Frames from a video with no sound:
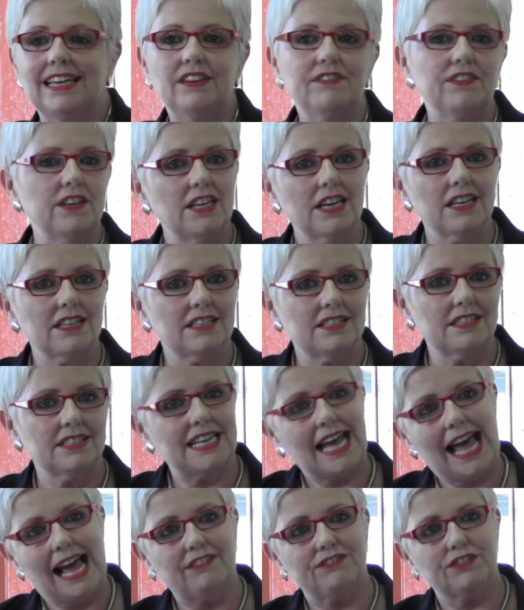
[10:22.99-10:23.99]
Even
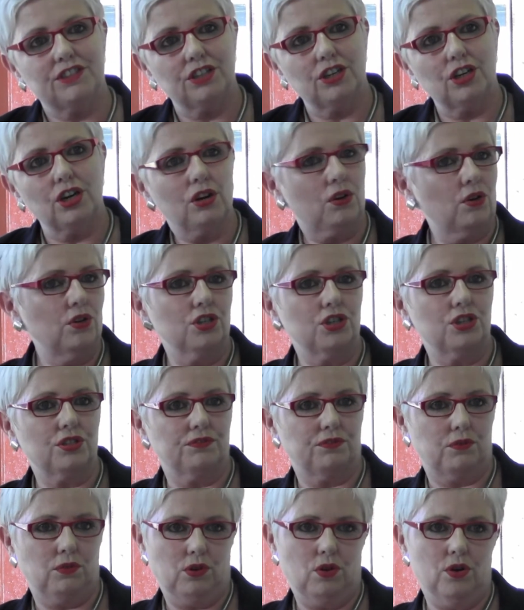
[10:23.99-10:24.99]
yesterday, after our
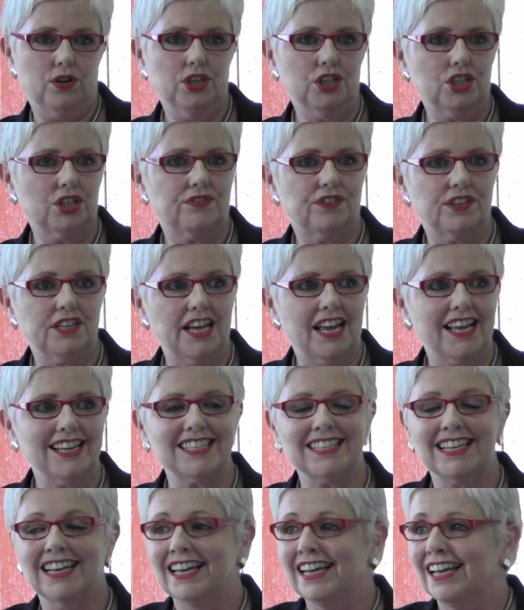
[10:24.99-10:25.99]
launch of Lawyers for
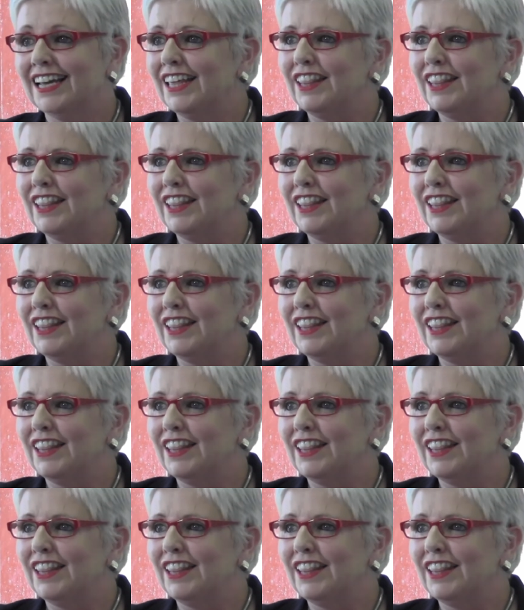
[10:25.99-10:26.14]
Yes,